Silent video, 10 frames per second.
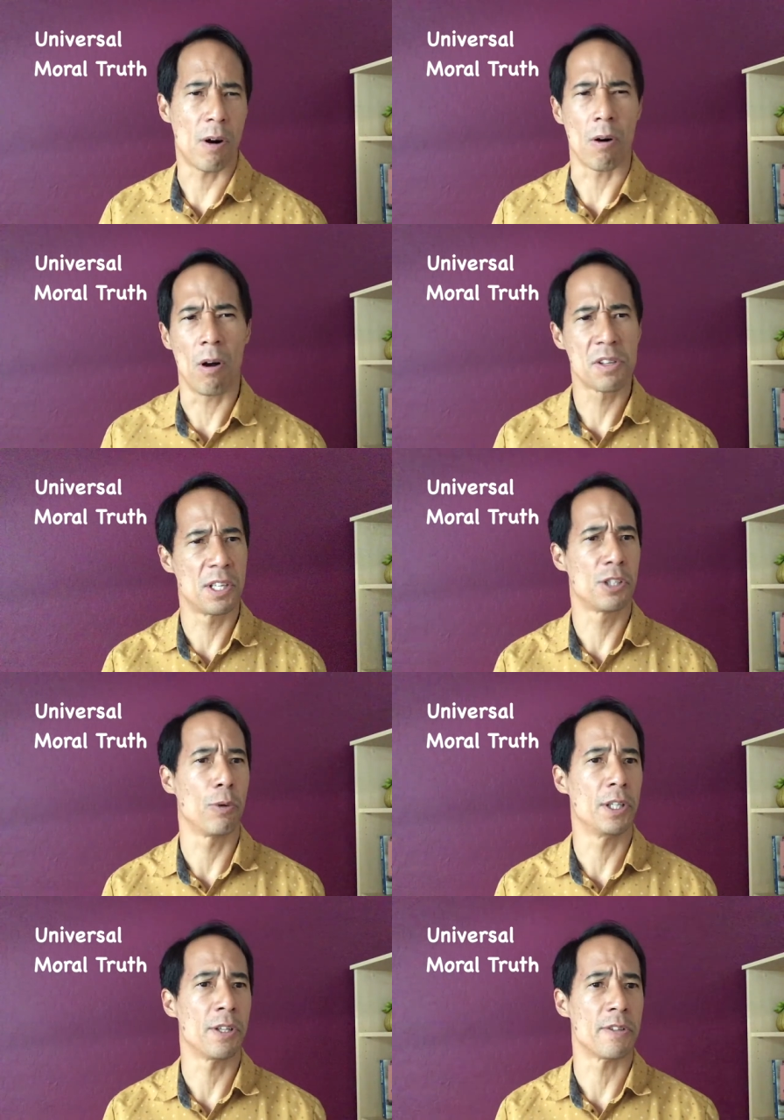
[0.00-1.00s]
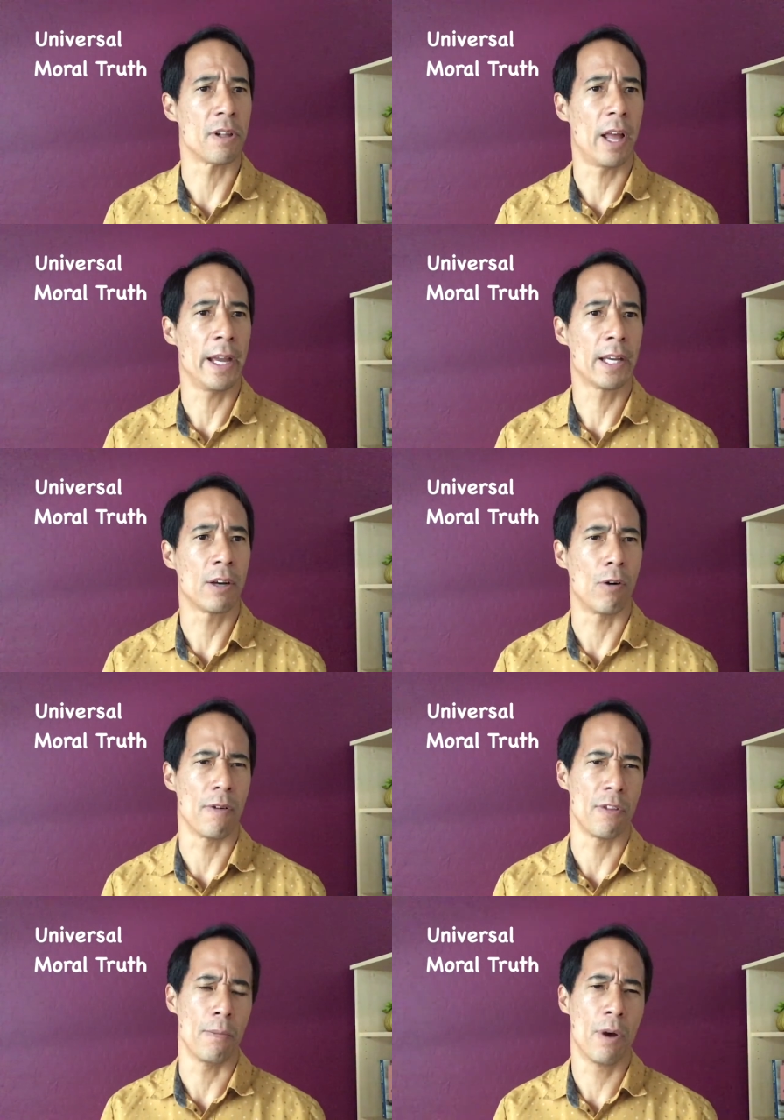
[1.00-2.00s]
Are all situations alike? Or
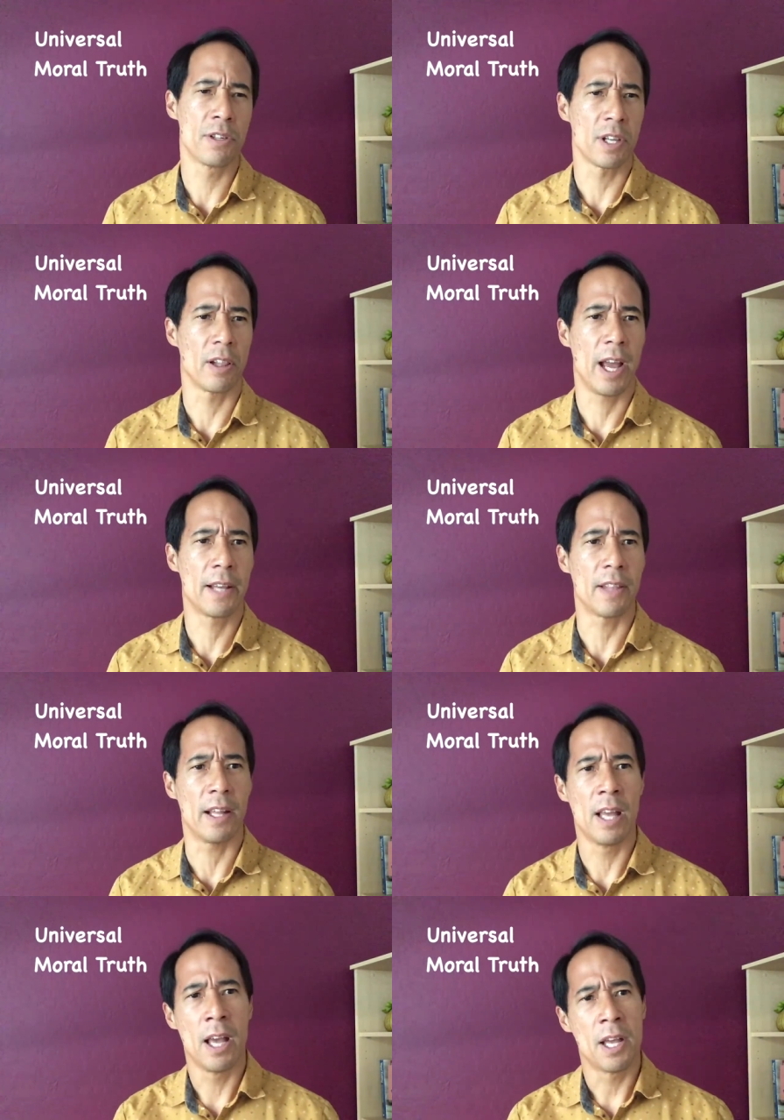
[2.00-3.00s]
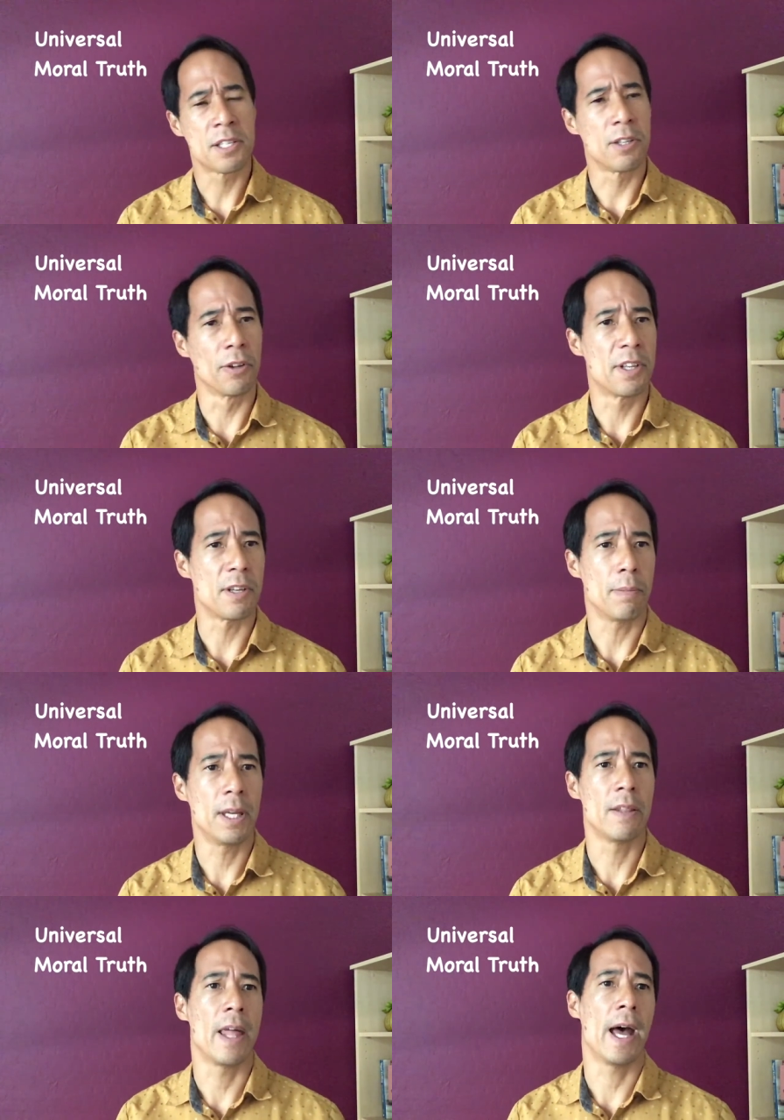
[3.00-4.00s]
if they're mostly alike, that still doesn't
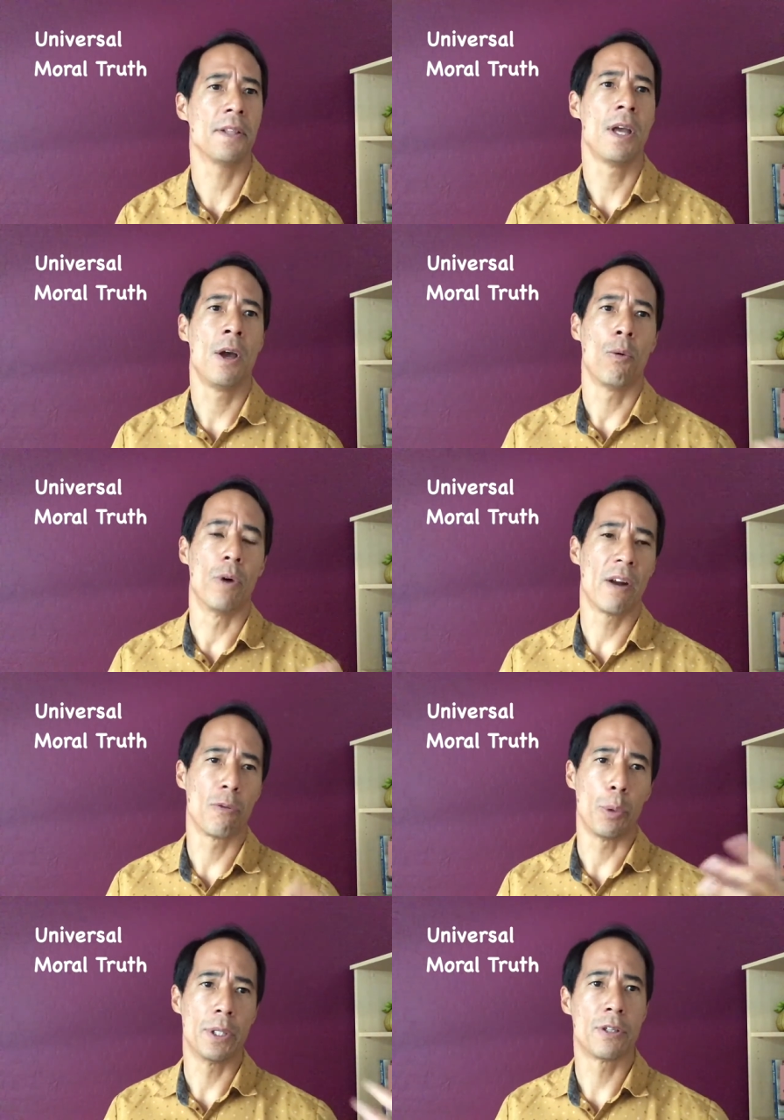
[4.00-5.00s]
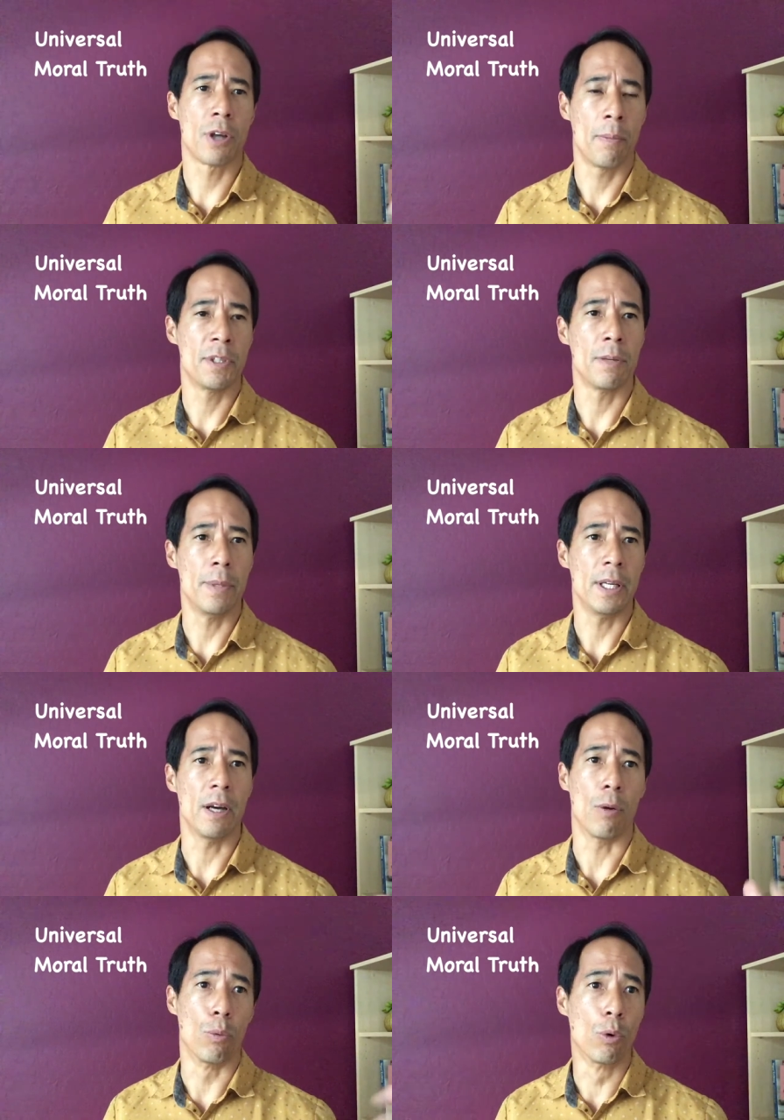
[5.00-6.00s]
mean that whatever we determine to be
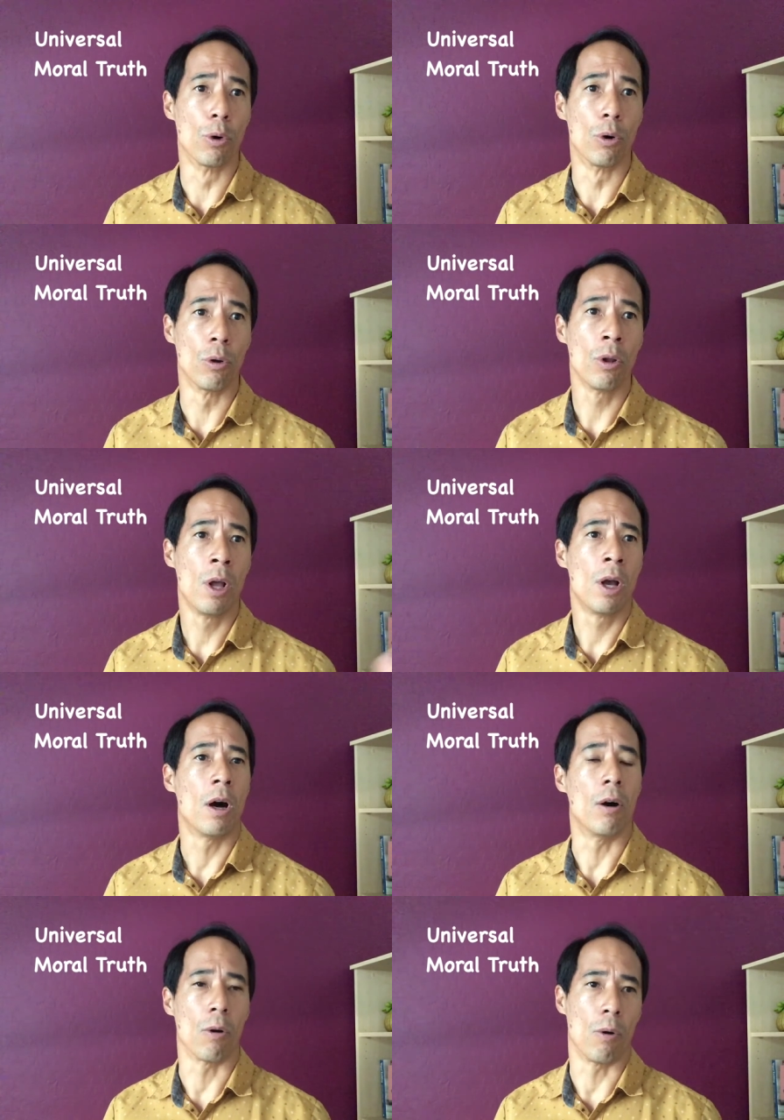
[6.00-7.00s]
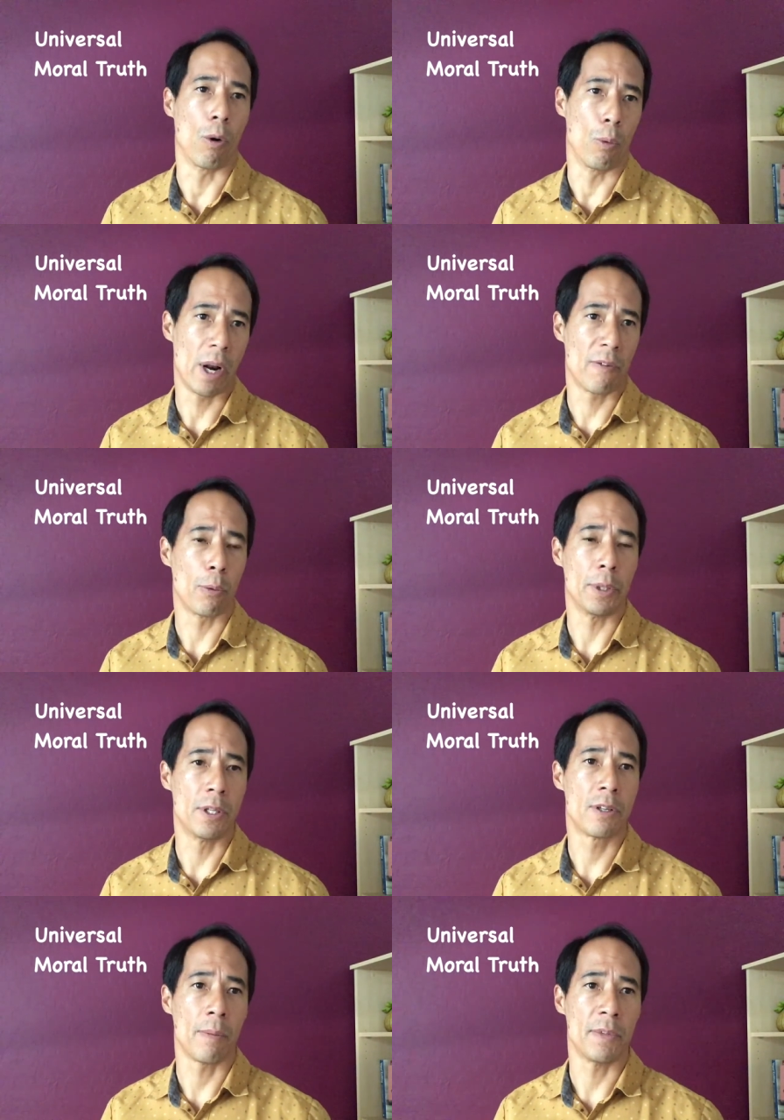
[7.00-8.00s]
a rule or whatever we
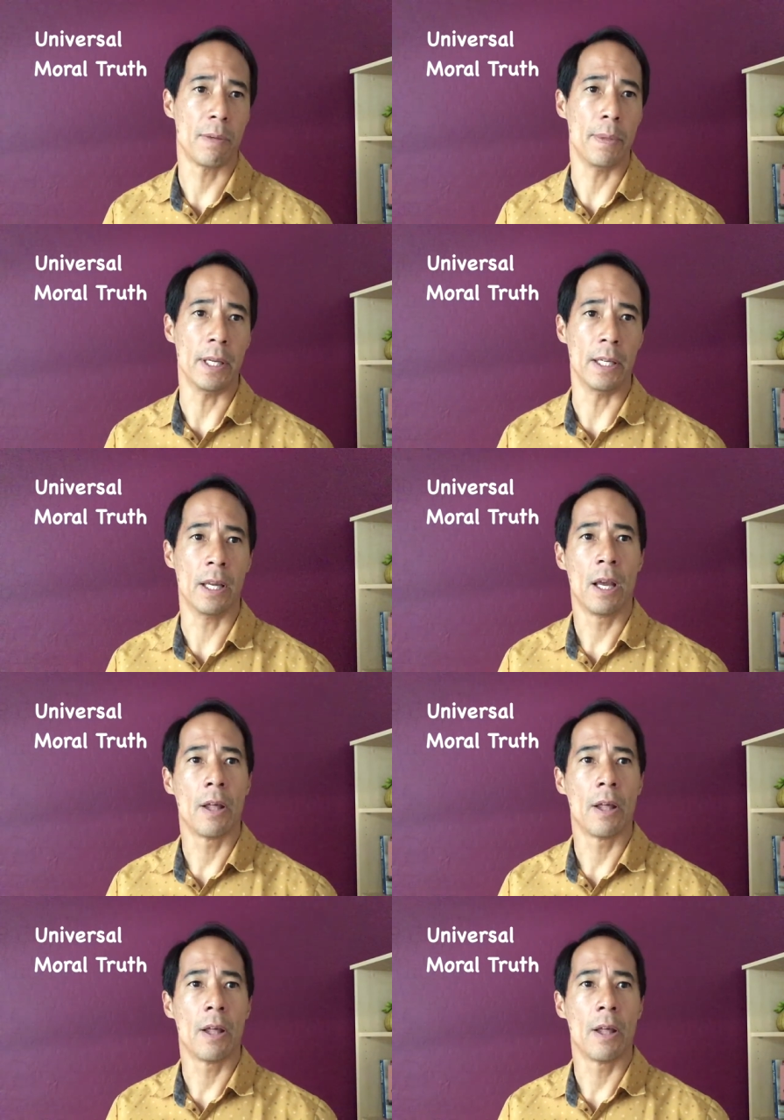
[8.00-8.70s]
determine to be